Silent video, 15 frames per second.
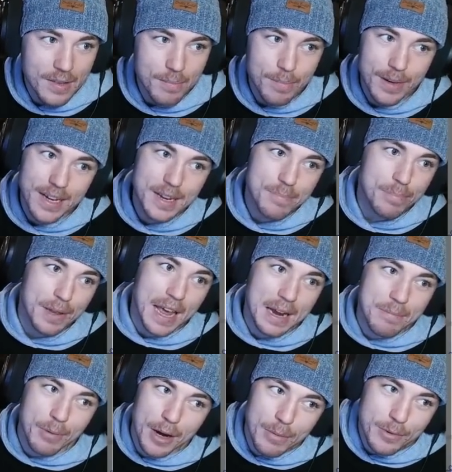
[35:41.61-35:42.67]
But
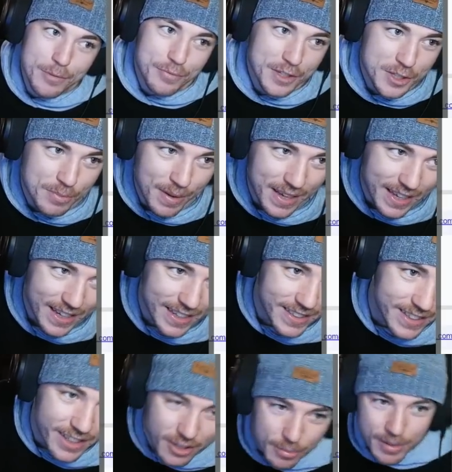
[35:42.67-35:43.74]
Black Bobblefish making a
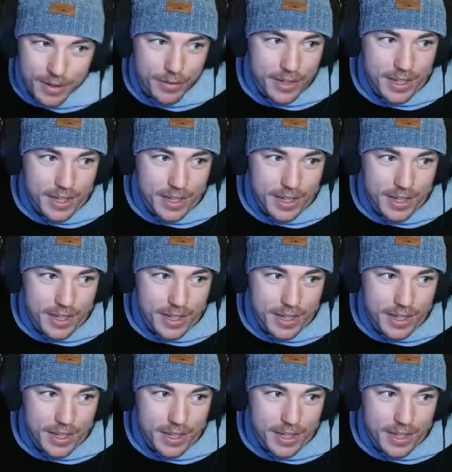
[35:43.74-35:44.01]
little bit of a